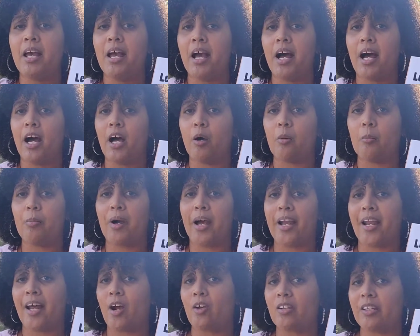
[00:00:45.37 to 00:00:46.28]

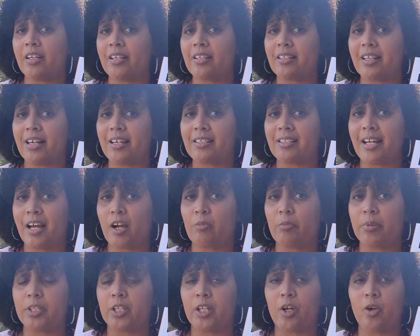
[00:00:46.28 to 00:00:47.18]
and I'll link that
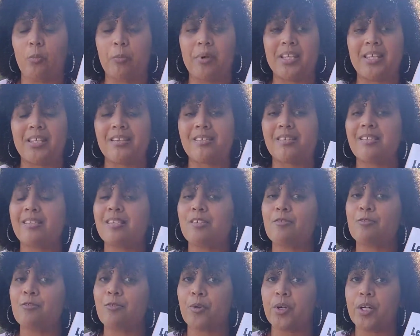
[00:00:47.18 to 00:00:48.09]
down below. But this is
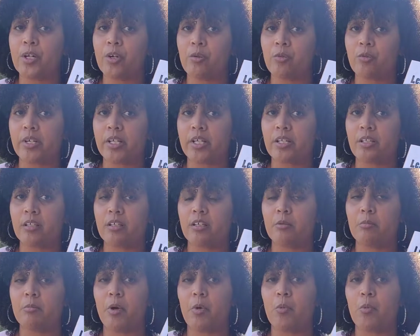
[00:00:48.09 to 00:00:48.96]
a free curriculum.